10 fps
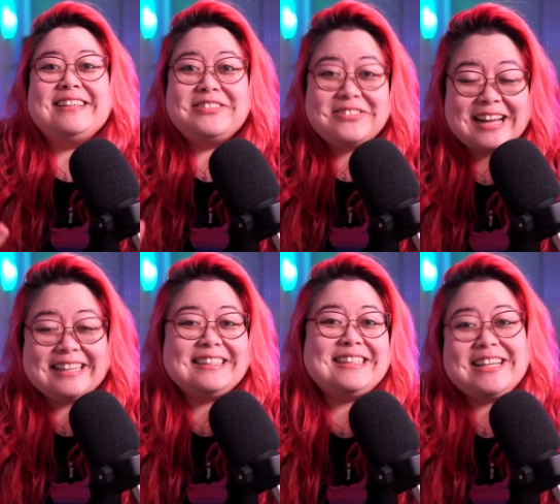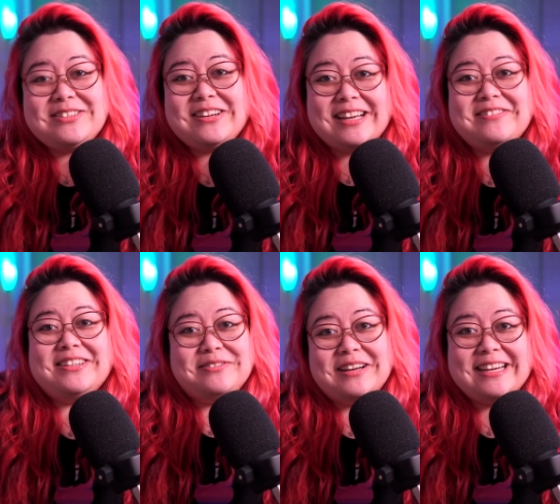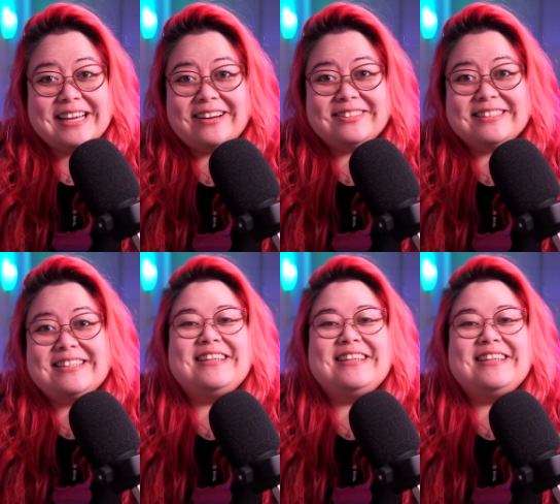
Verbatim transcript: Well, that's what I want to find out.